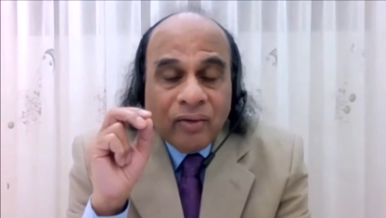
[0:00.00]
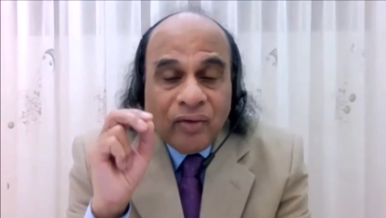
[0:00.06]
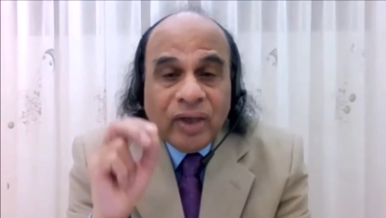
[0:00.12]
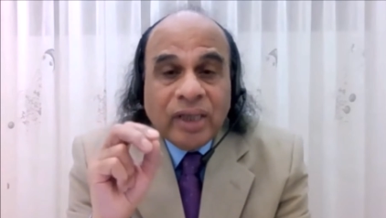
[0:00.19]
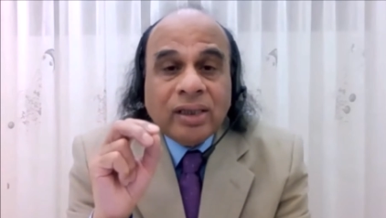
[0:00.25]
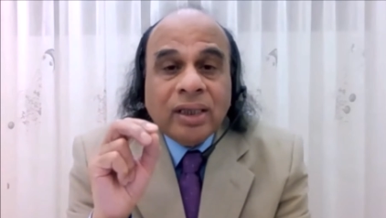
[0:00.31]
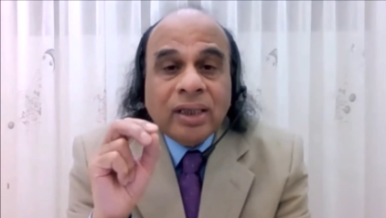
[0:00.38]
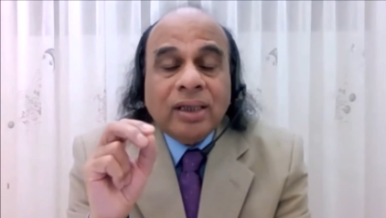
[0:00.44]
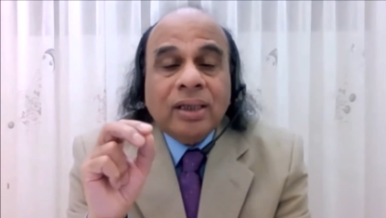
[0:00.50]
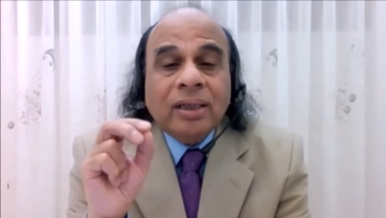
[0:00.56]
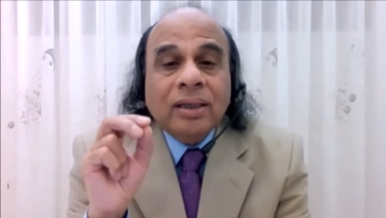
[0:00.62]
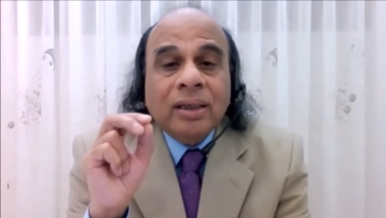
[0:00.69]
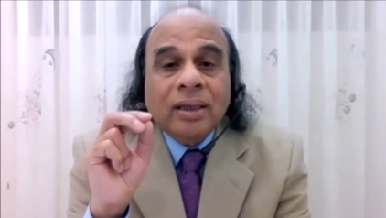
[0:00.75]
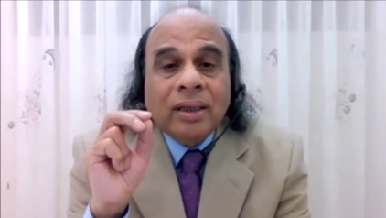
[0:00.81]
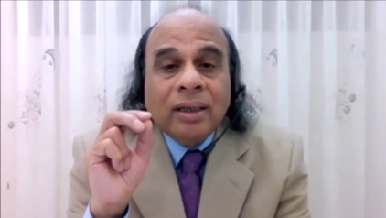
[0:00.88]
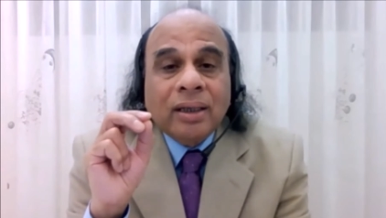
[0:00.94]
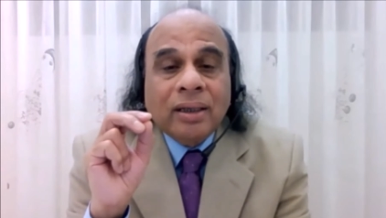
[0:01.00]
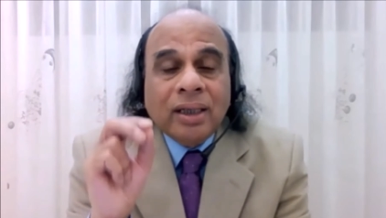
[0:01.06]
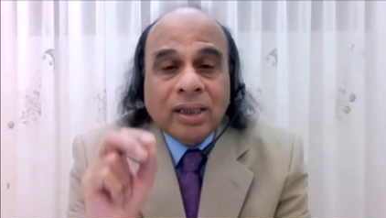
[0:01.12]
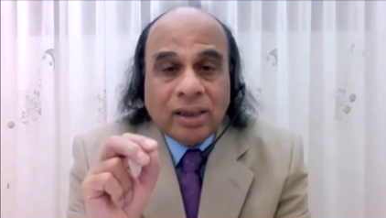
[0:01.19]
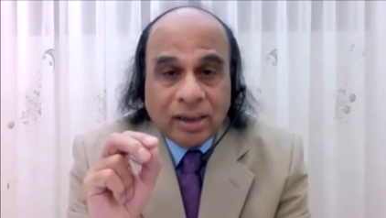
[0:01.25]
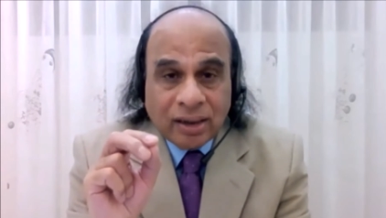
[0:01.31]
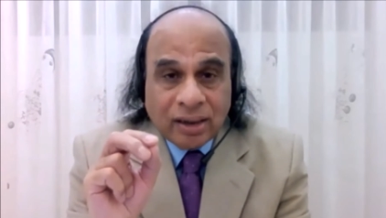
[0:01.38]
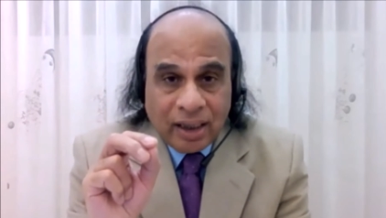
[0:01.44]
visit
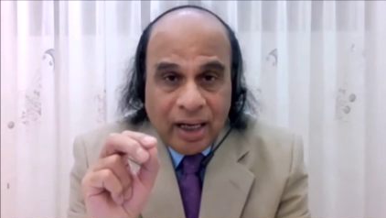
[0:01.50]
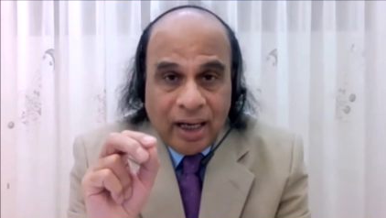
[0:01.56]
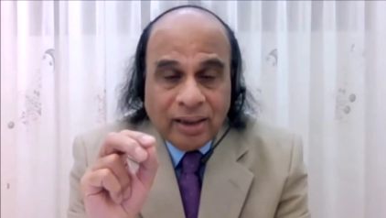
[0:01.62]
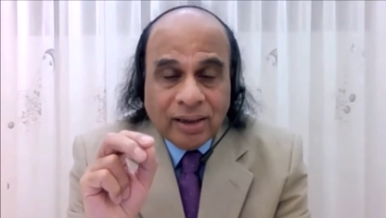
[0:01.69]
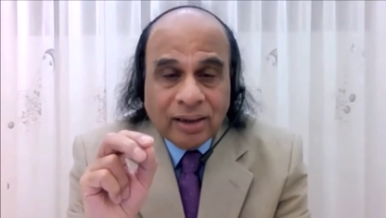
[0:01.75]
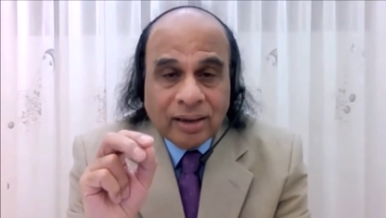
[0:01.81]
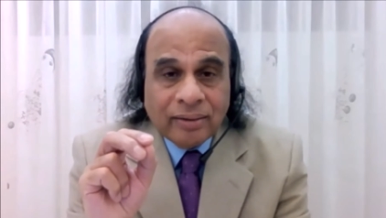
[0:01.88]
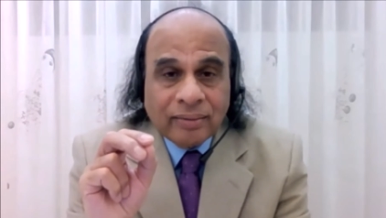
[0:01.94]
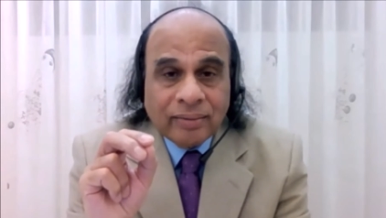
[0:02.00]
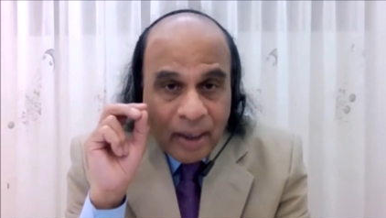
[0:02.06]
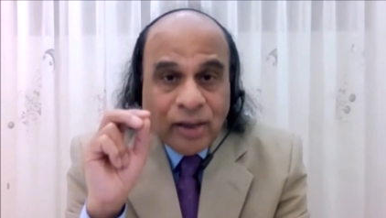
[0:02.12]
Jesus Christ.